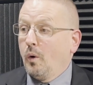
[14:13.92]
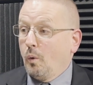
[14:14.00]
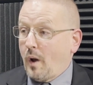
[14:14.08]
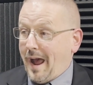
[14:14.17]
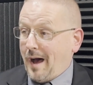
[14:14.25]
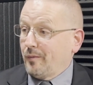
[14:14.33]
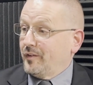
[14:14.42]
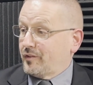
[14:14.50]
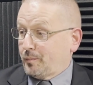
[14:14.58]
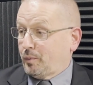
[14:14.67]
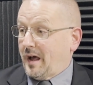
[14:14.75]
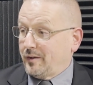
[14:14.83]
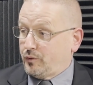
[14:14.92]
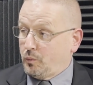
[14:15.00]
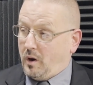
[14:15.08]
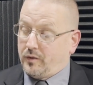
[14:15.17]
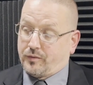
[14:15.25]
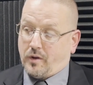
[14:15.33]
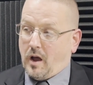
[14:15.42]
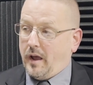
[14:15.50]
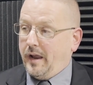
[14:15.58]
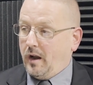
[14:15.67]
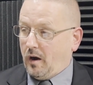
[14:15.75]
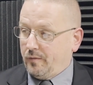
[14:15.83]
how this applies to us
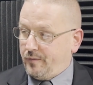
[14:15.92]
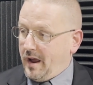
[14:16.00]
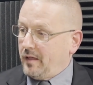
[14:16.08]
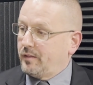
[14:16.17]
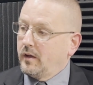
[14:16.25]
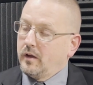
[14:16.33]
in our faith,